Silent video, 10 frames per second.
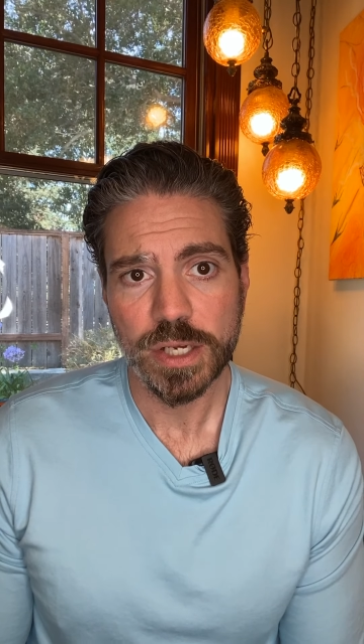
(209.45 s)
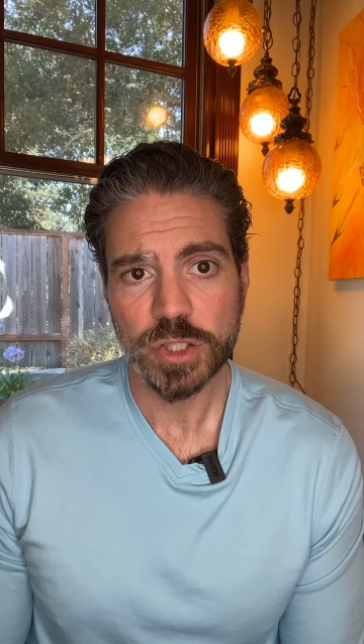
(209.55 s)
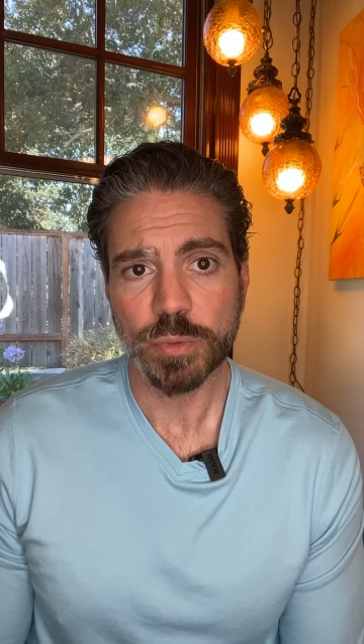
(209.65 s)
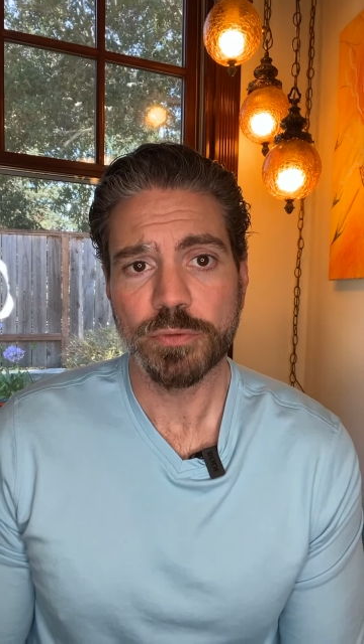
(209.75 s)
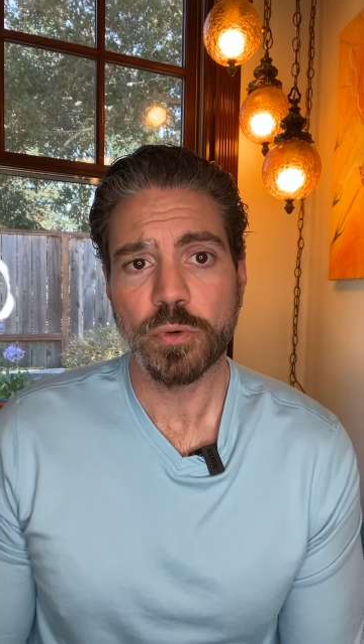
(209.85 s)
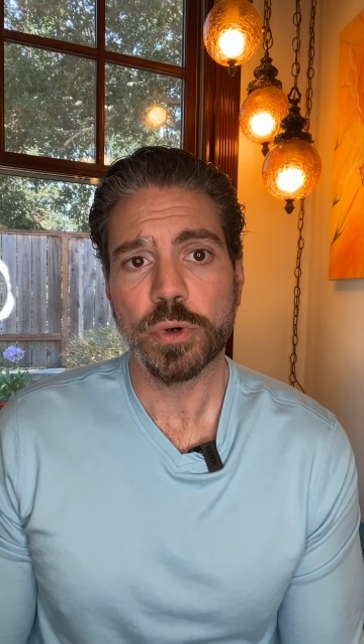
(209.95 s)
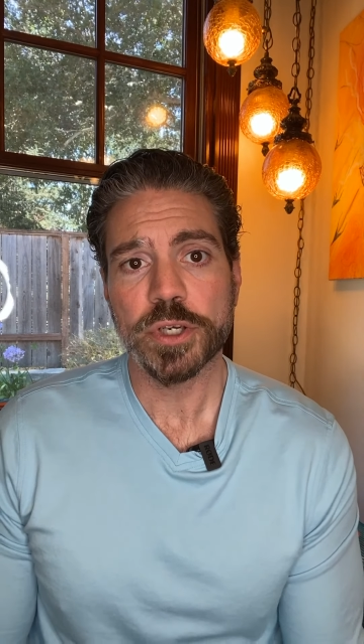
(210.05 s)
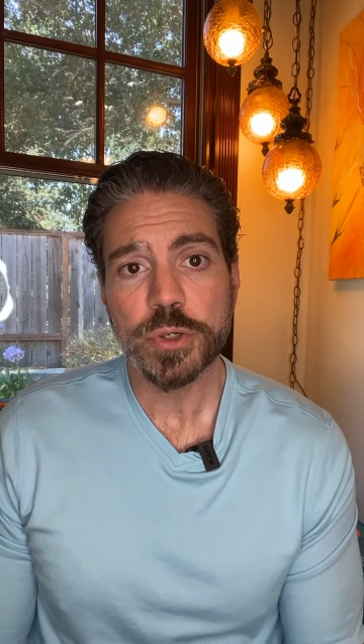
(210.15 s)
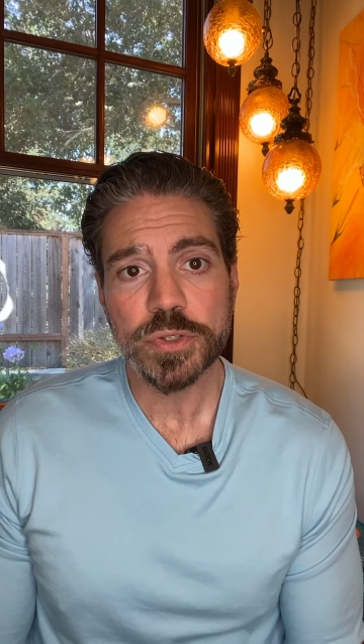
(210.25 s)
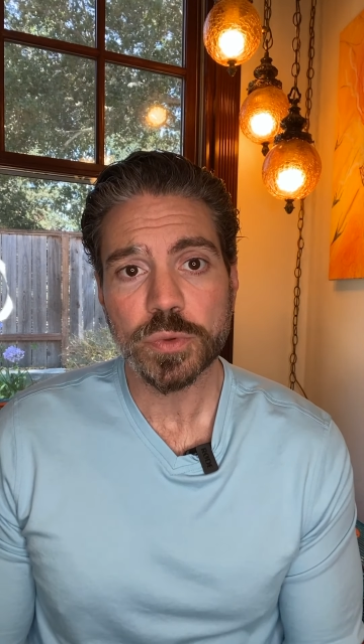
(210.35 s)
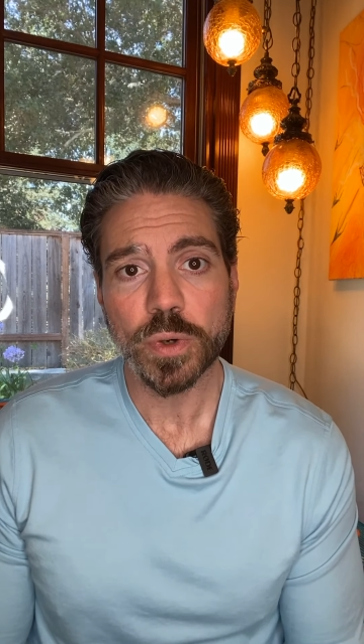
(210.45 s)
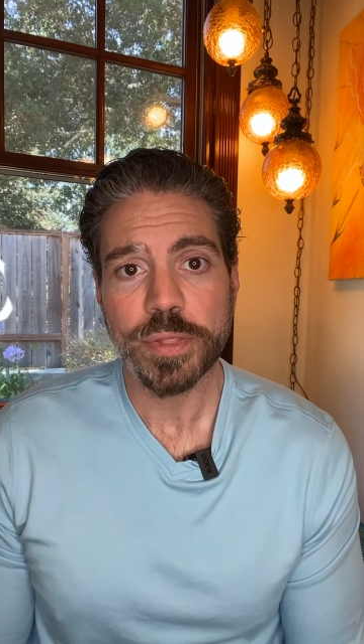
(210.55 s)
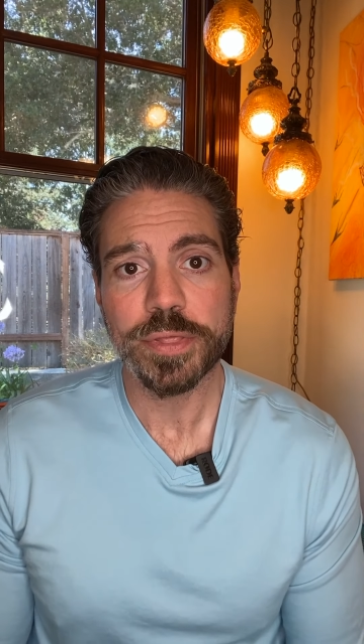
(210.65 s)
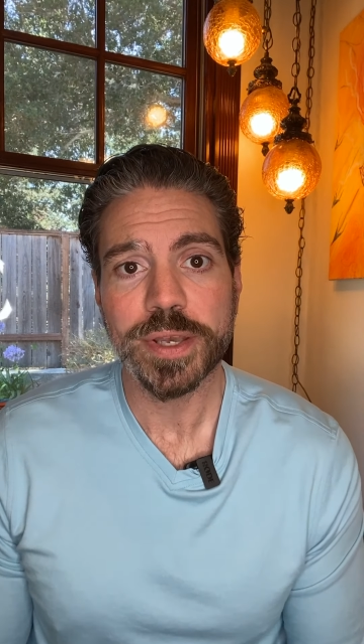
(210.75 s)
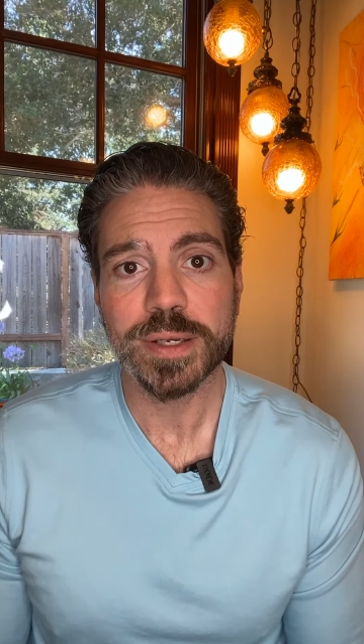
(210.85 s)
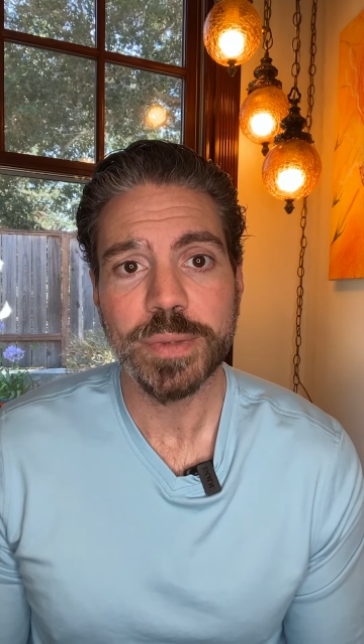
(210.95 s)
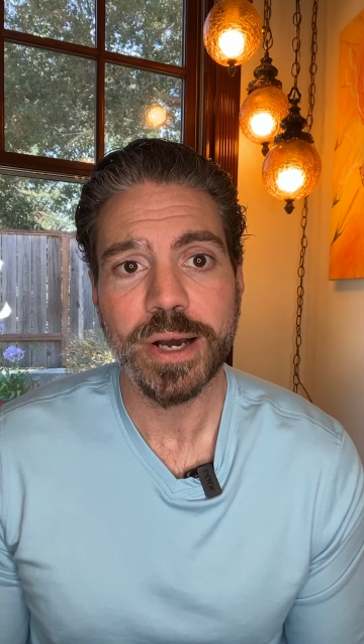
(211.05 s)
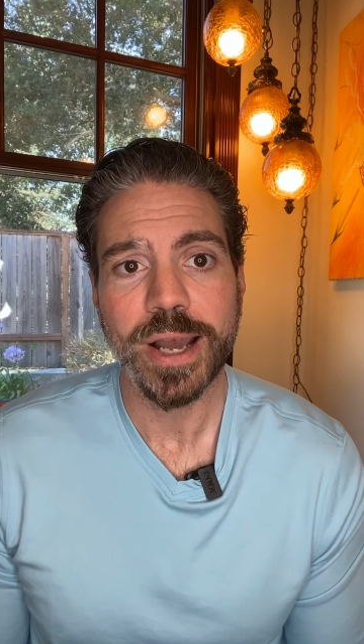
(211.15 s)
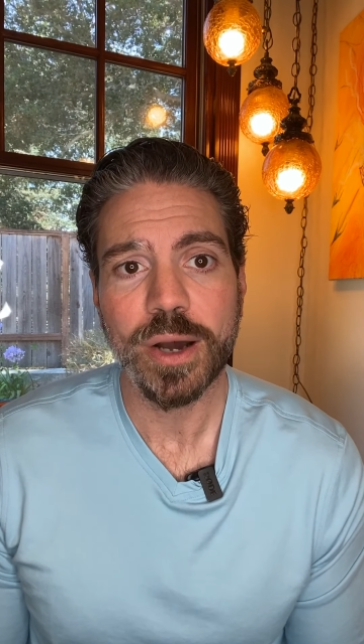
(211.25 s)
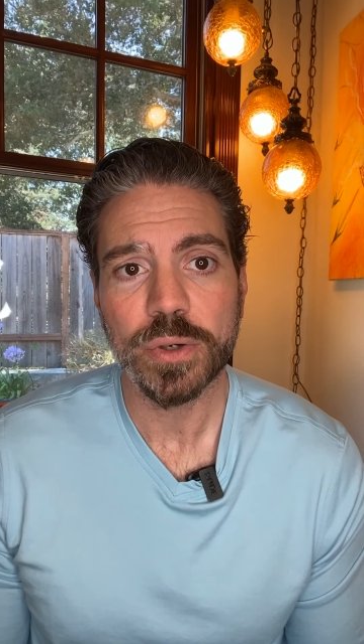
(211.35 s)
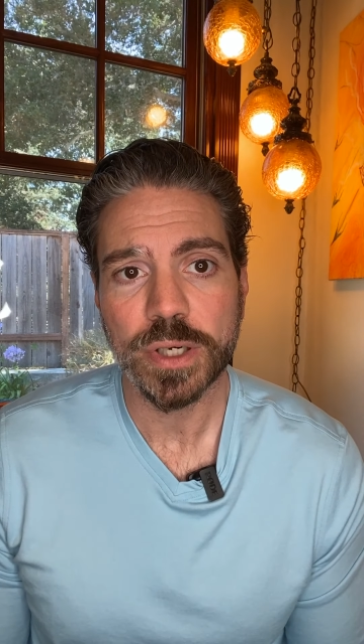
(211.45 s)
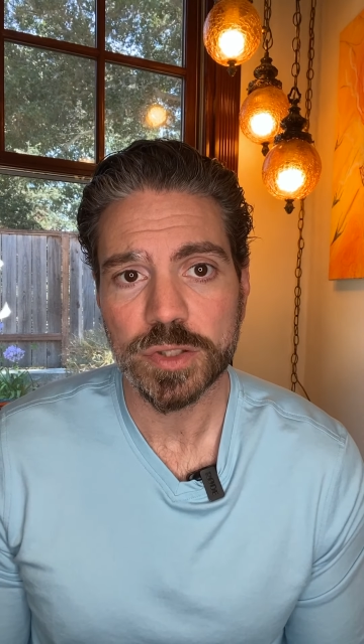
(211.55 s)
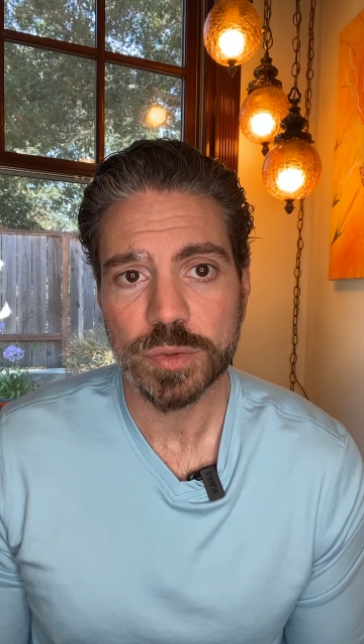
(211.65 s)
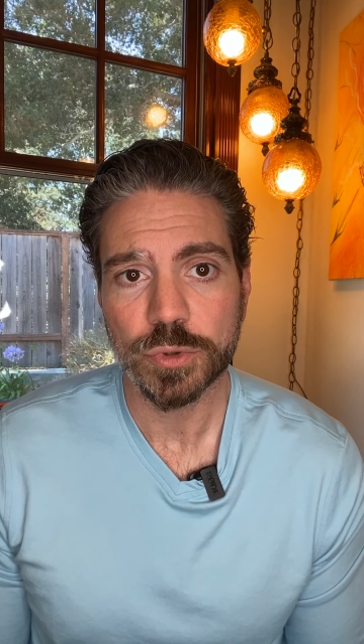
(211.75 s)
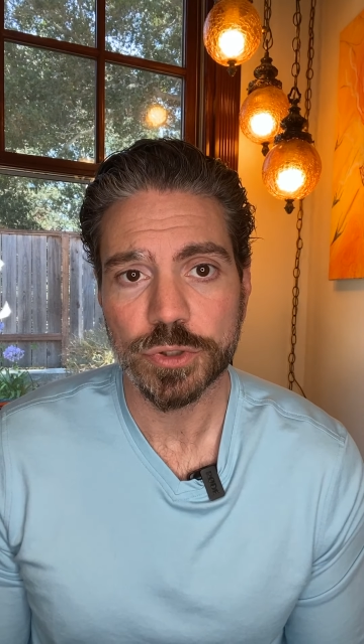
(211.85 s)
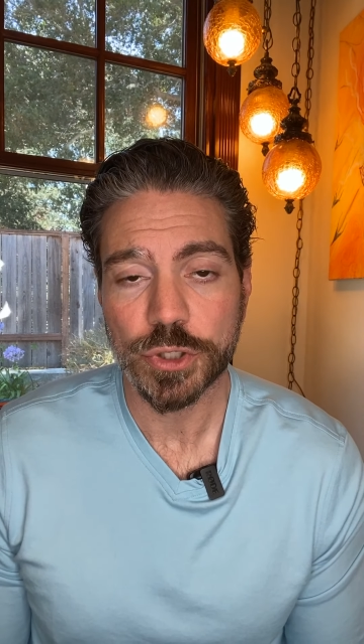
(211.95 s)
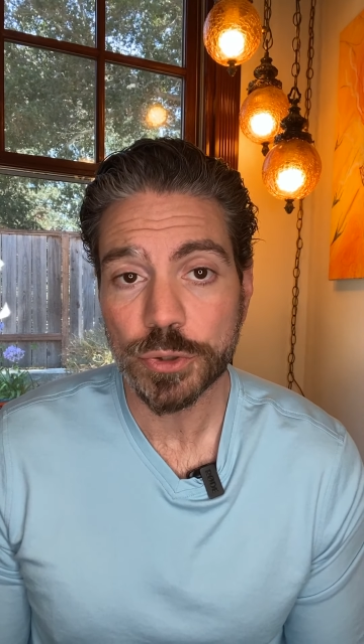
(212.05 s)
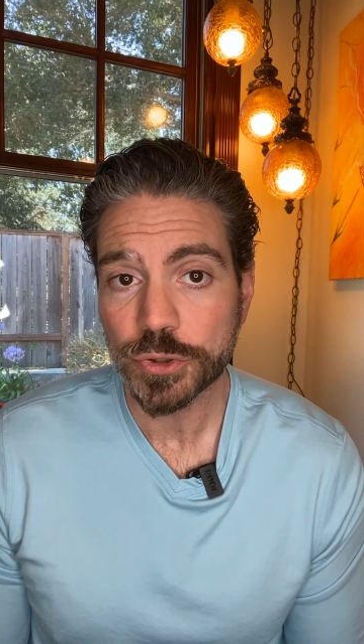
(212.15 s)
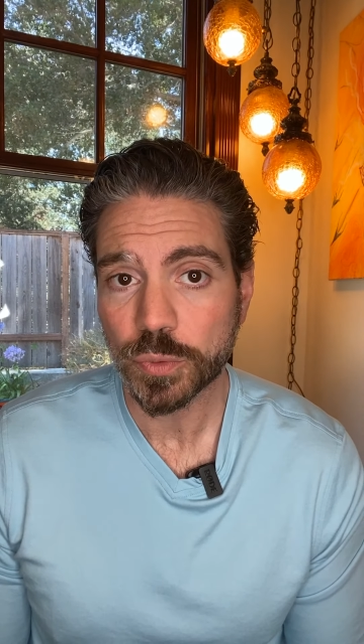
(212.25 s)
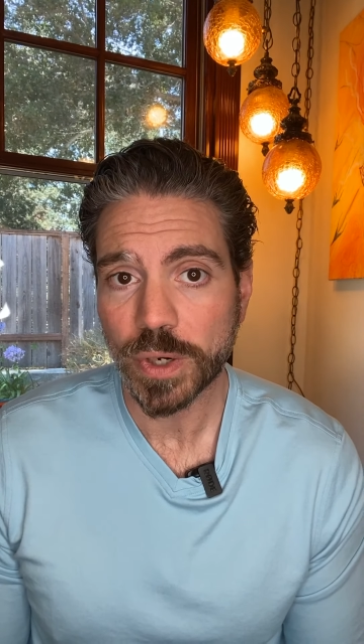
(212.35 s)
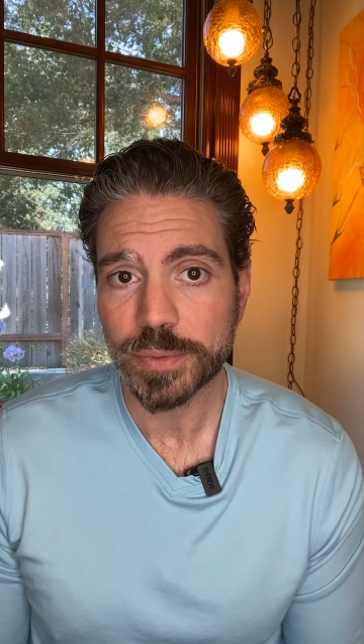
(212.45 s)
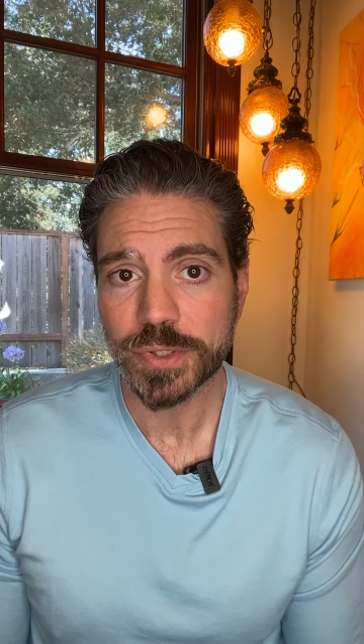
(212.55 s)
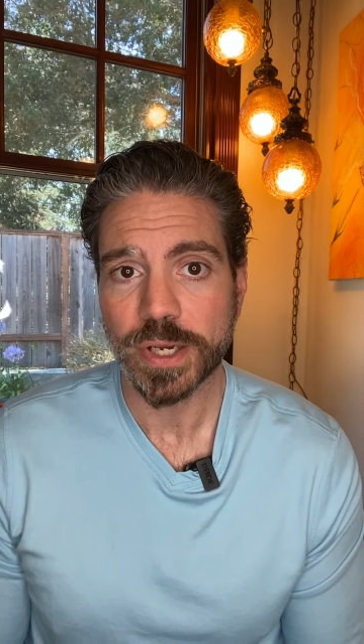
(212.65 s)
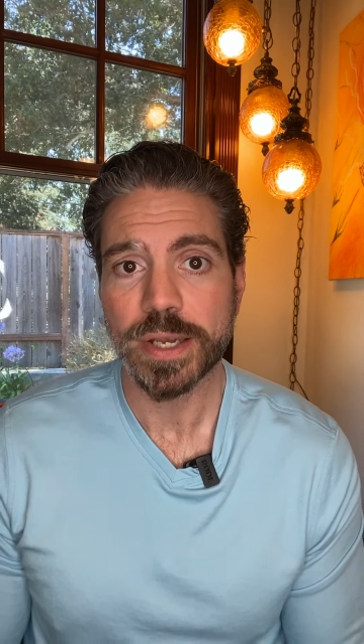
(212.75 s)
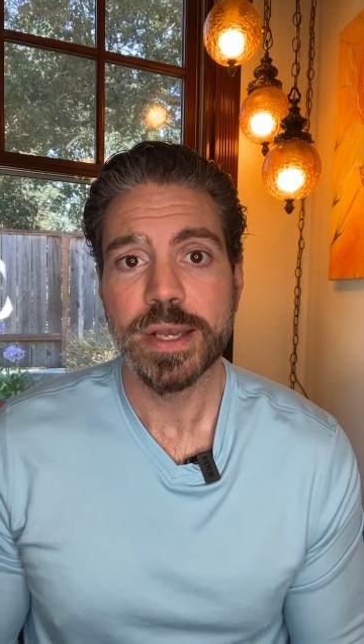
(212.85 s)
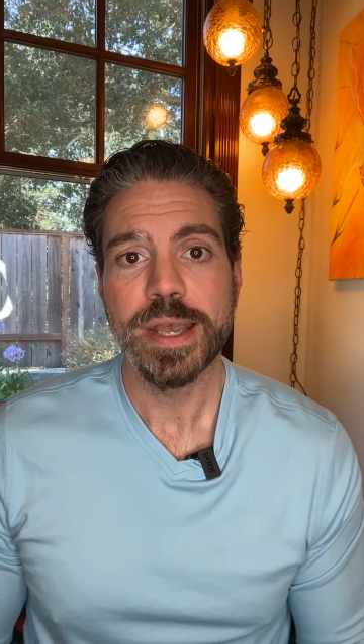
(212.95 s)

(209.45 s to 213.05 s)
So before using one, think about how customers use your website